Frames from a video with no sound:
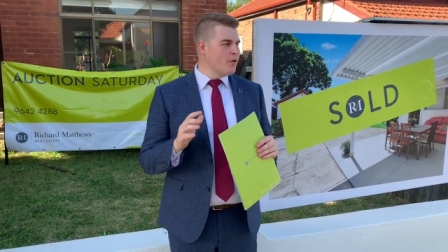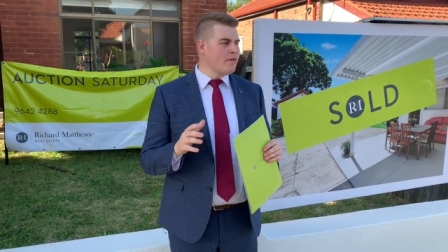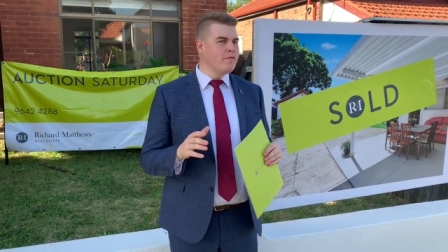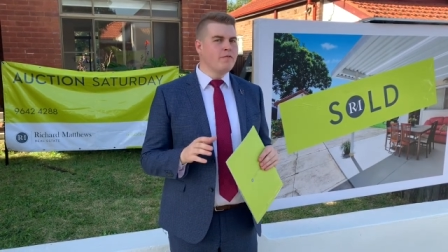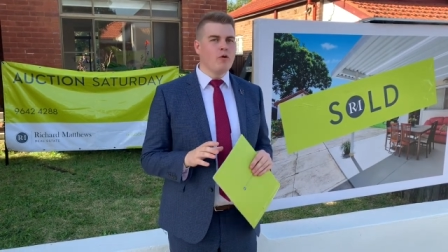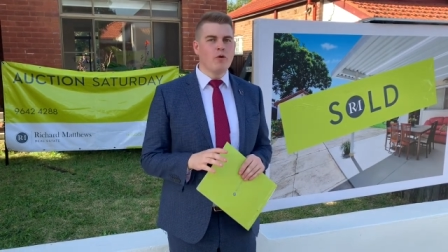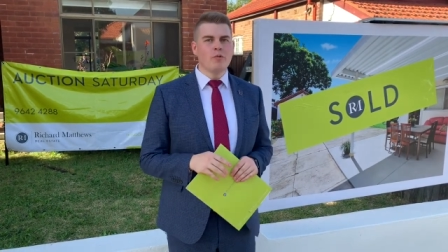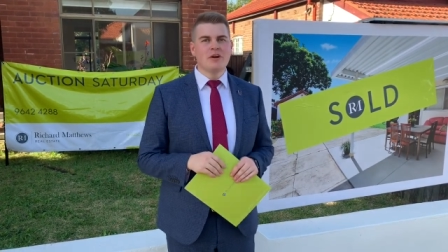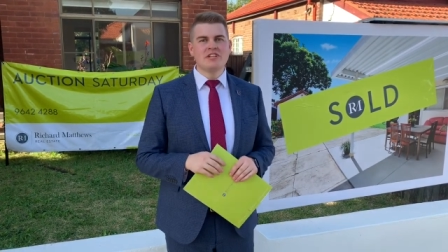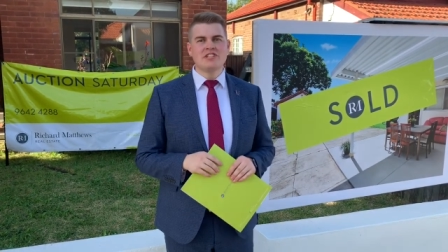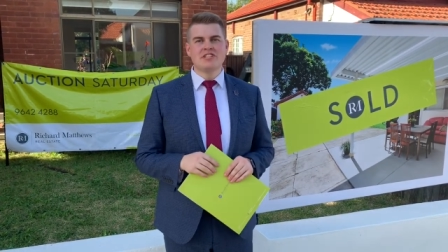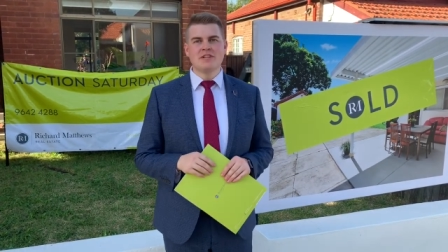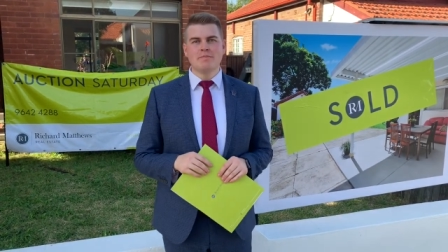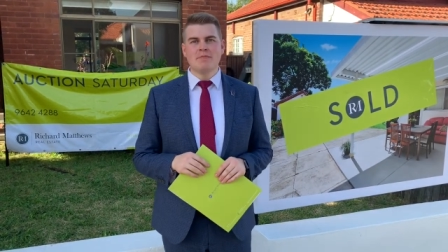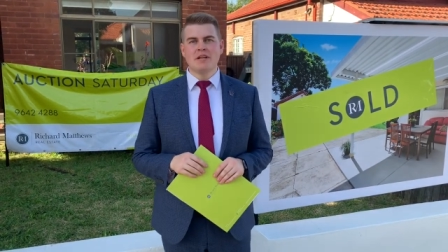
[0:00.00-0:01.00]
We had four
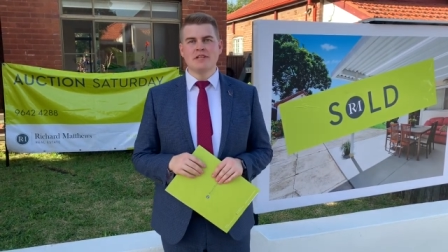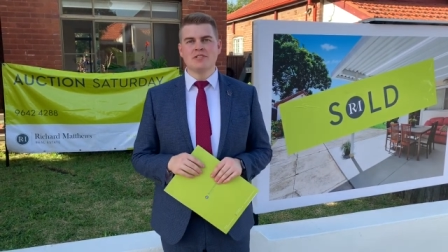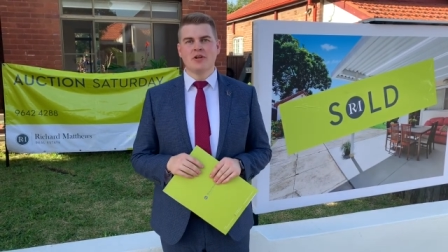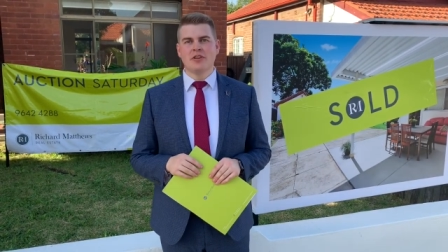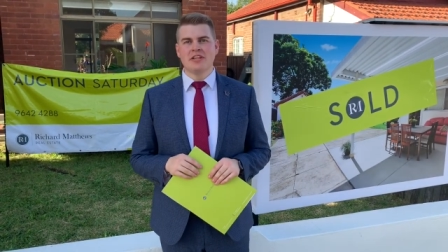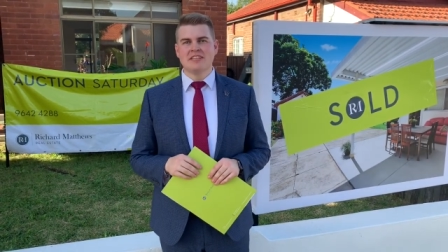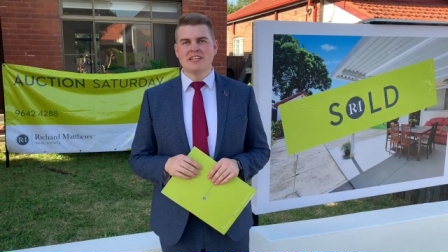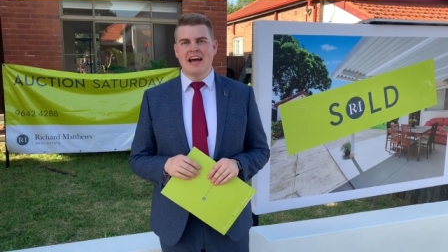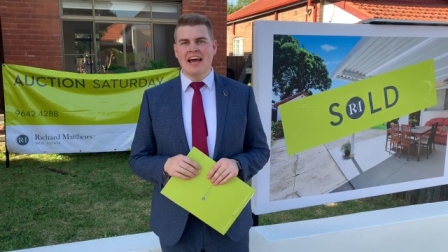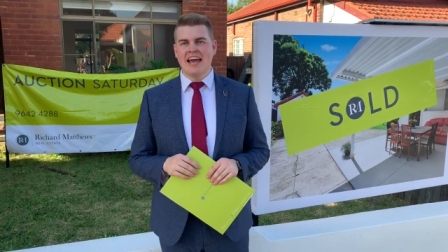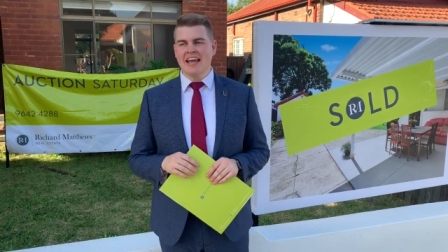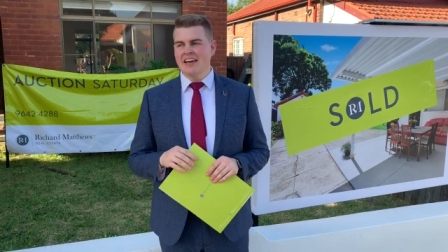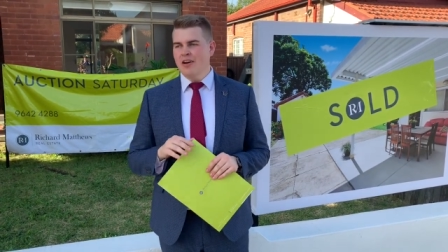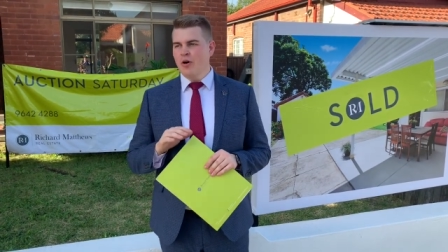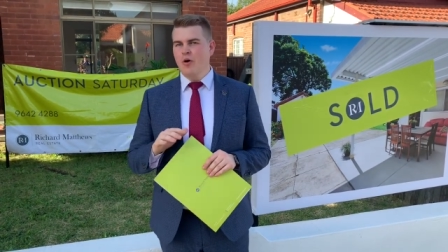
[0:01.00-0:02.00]
registered bidders on the day.